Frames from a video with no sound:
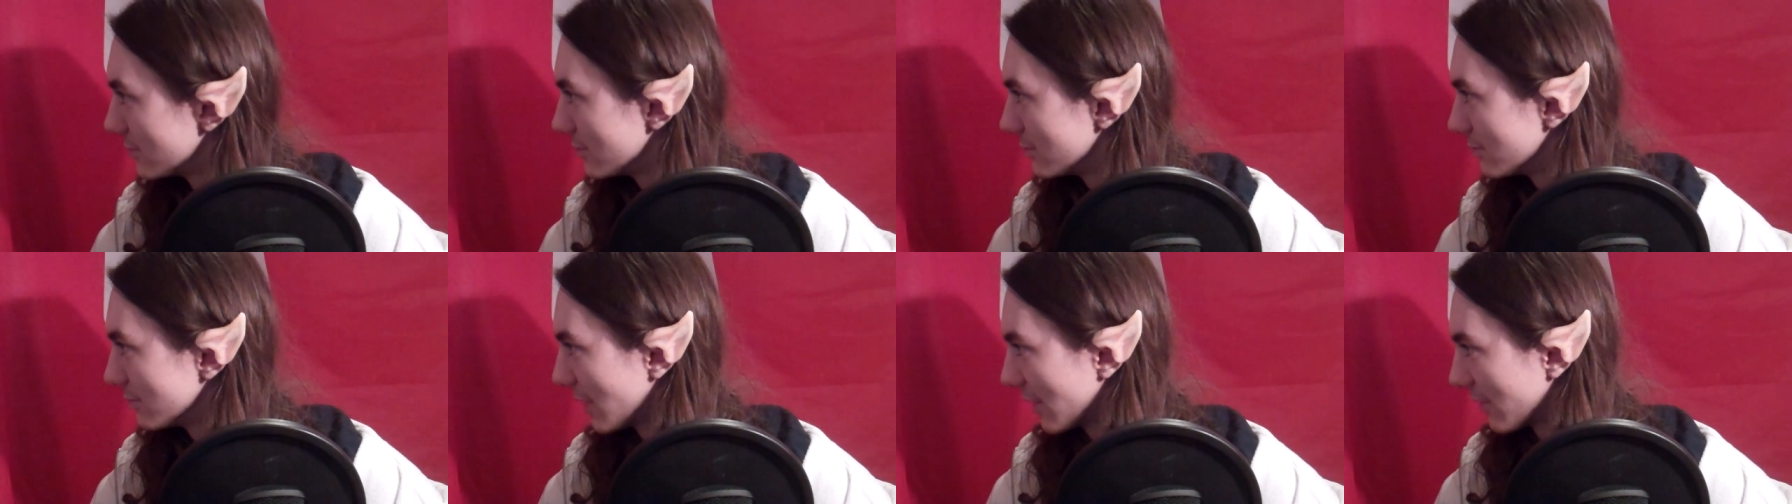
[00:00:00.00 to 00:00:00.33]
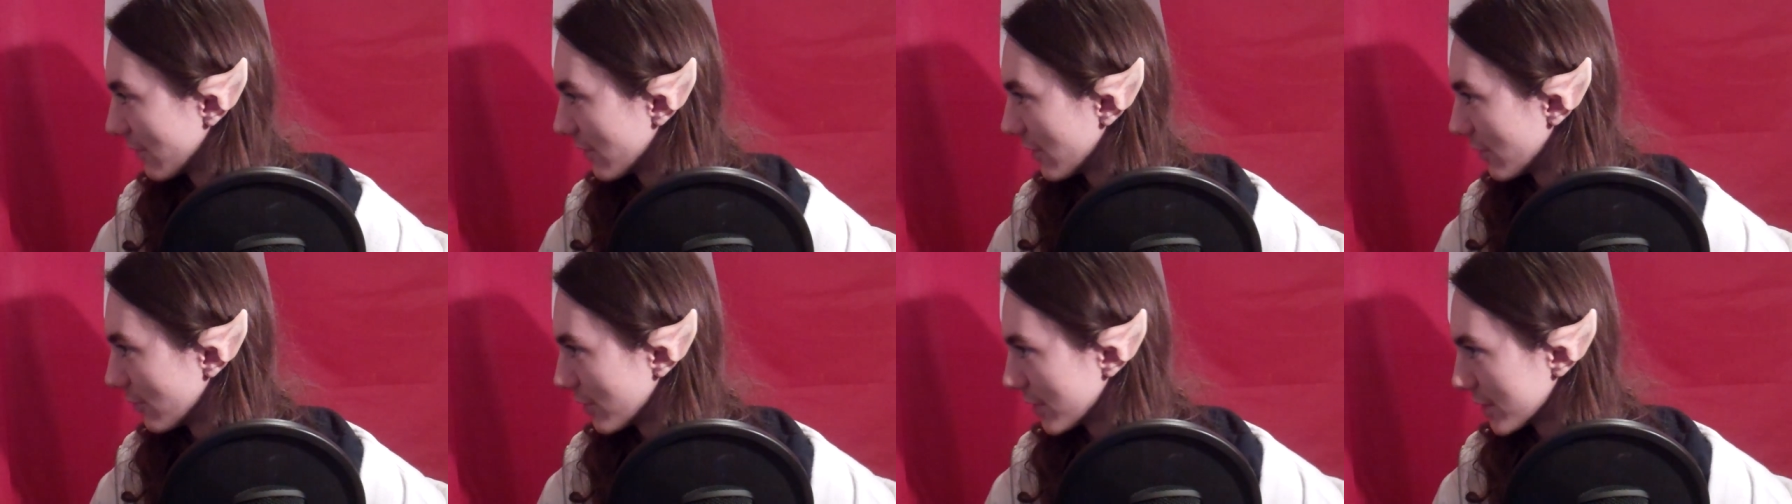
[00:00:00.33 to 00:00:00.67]
My
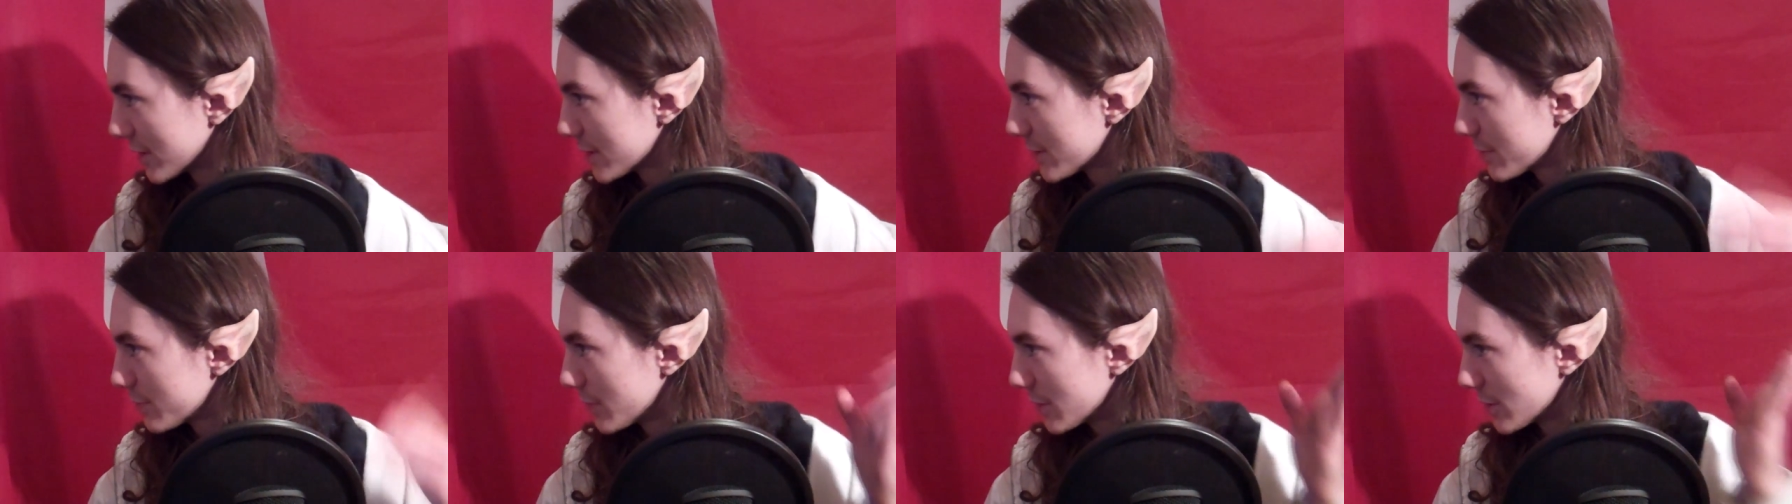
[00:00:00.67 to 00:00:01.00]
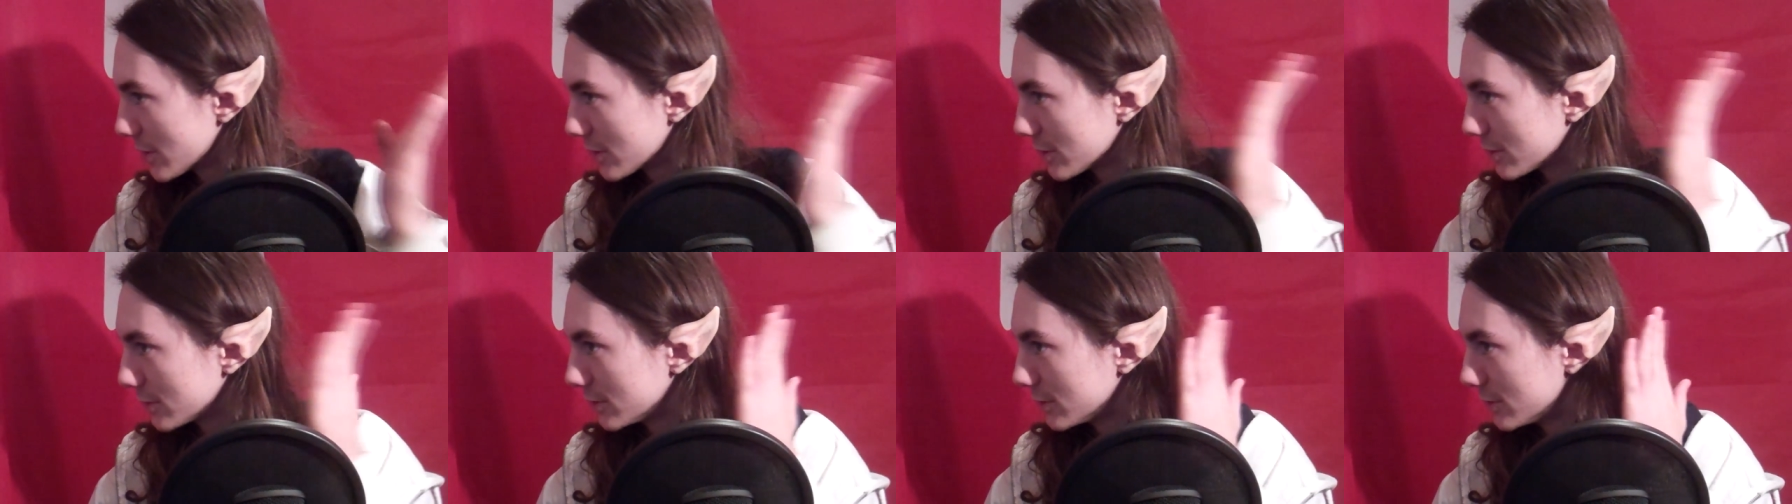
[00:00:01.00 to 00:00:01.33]
very
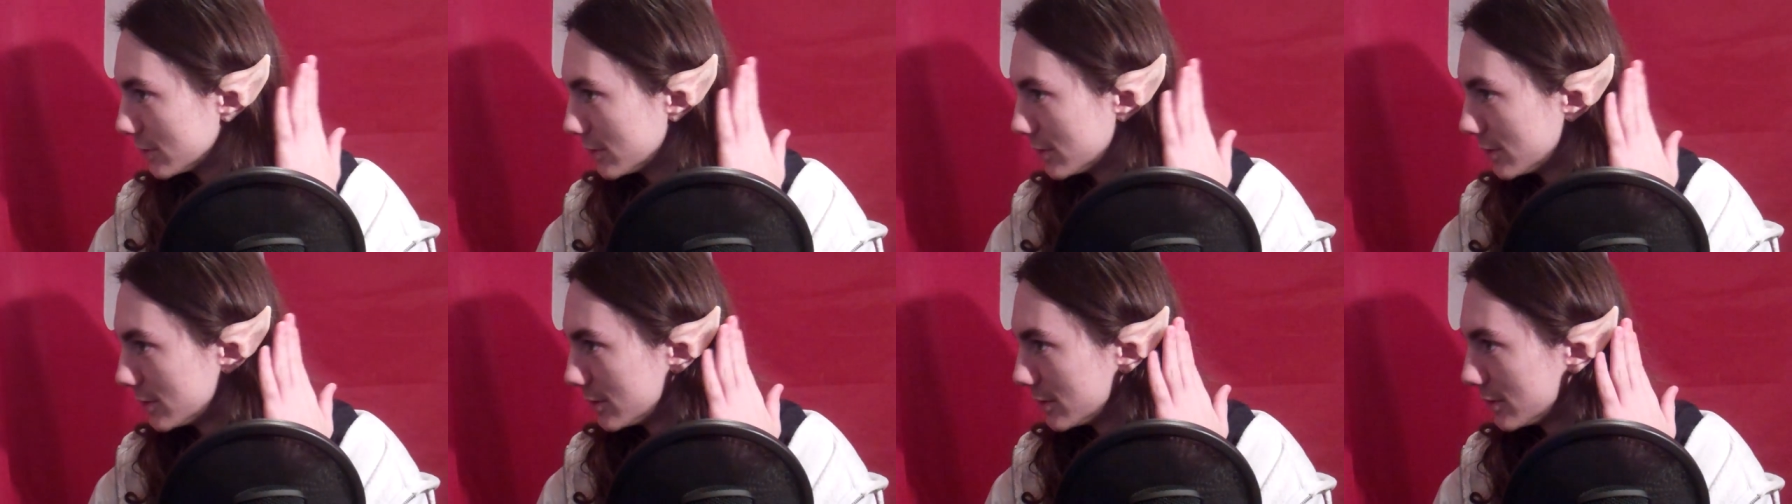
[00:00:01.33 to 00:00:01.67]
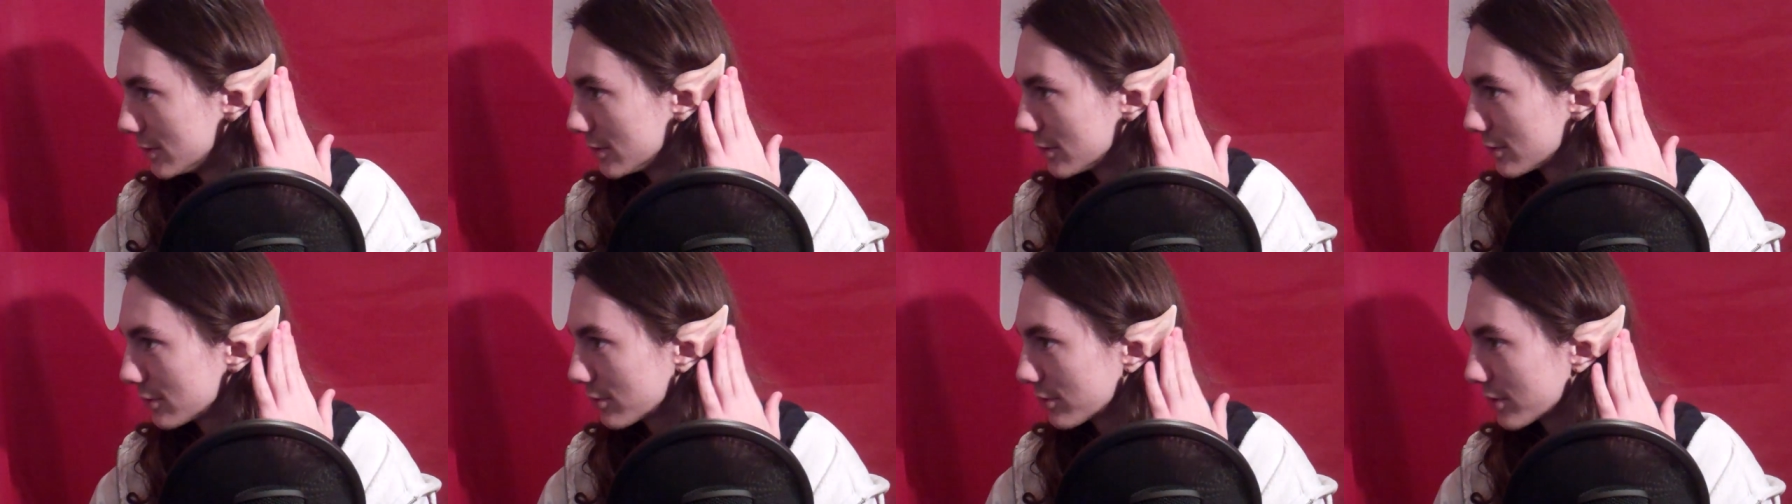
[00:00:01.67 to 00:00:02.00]
special
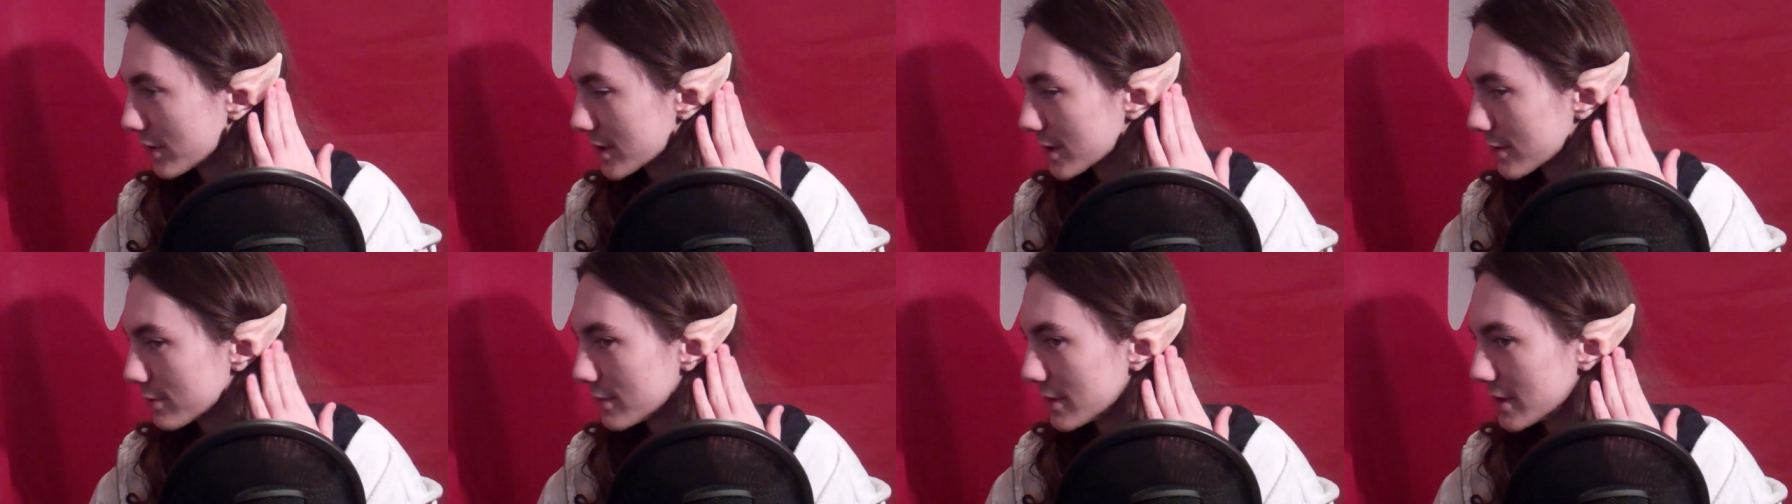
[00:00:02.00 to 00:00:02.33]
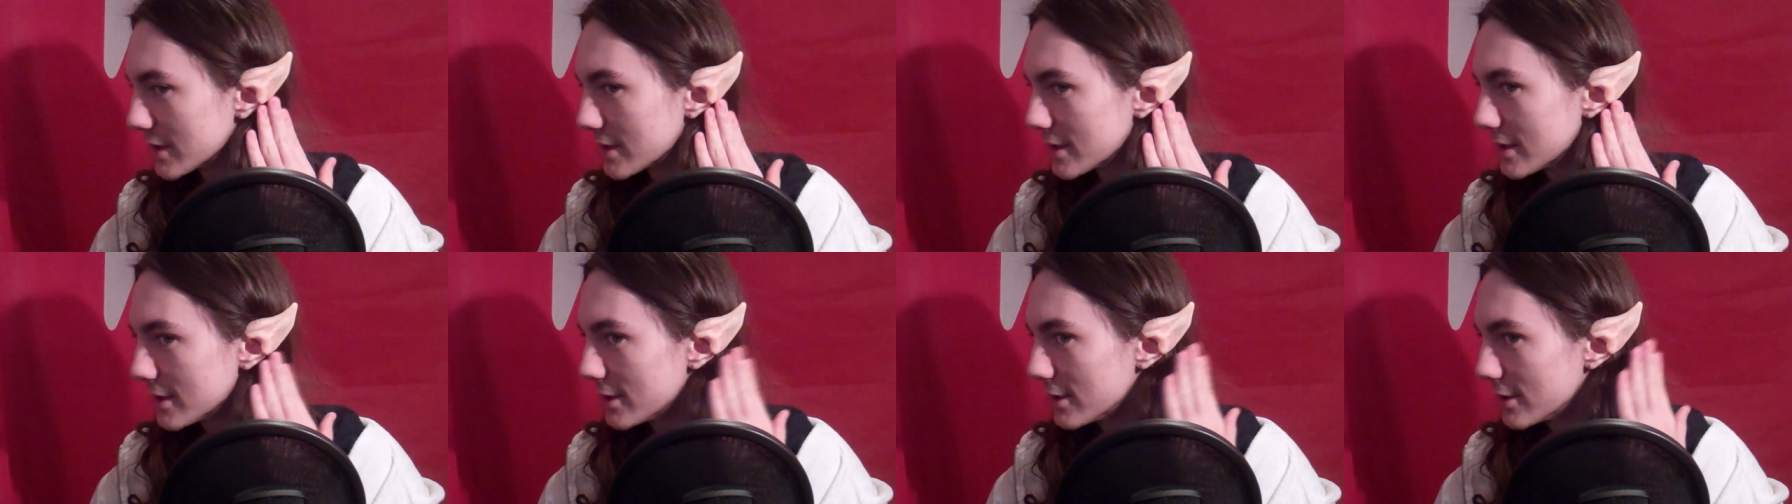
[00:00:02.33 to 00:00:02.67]
Christmas
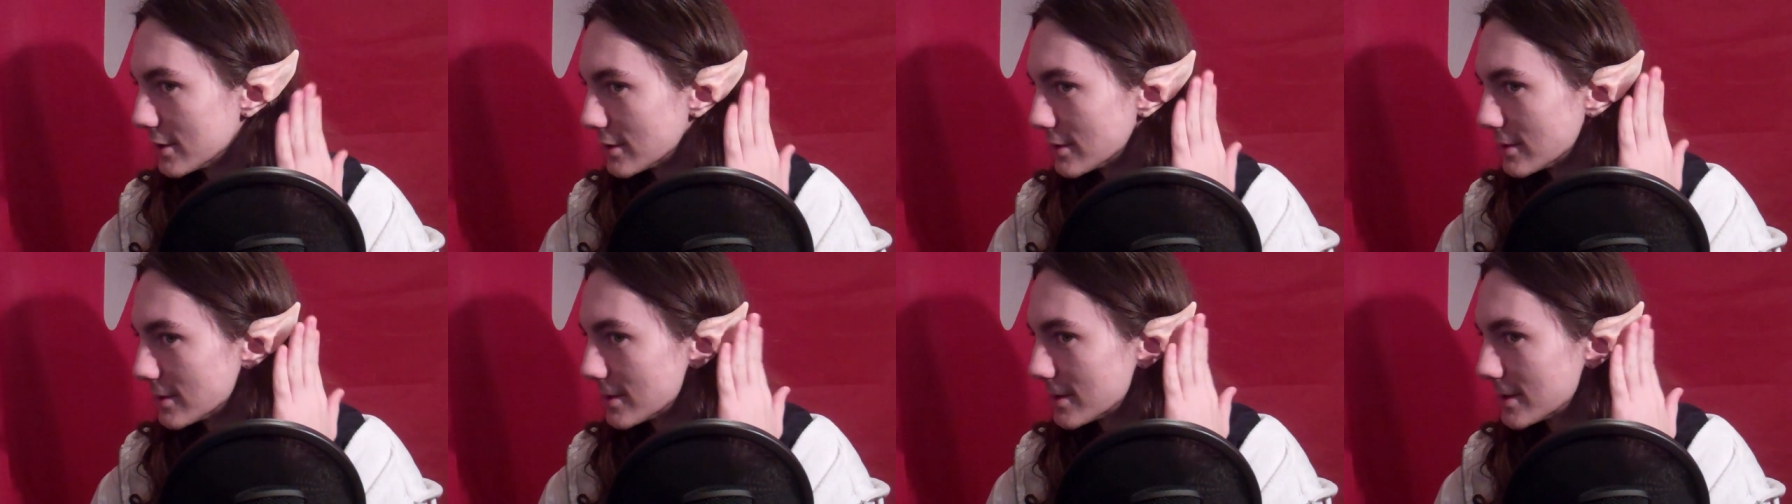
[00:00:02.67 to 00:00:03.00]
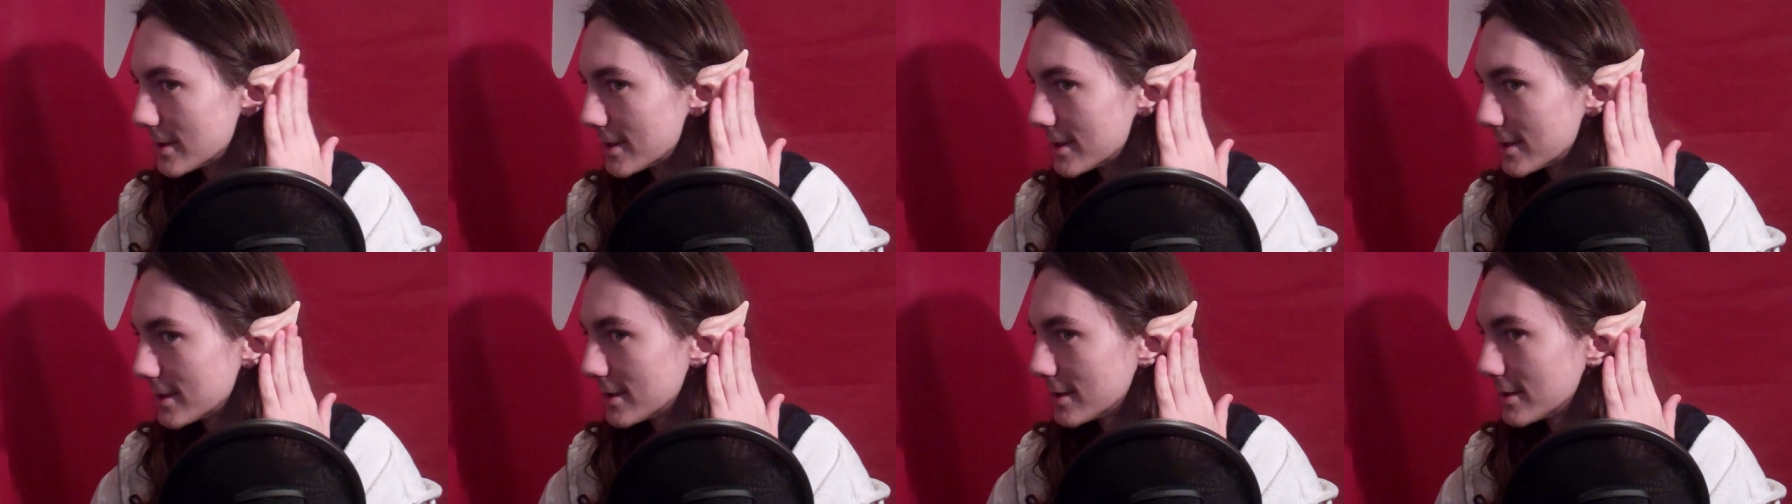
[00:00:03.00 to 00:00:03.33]
ears.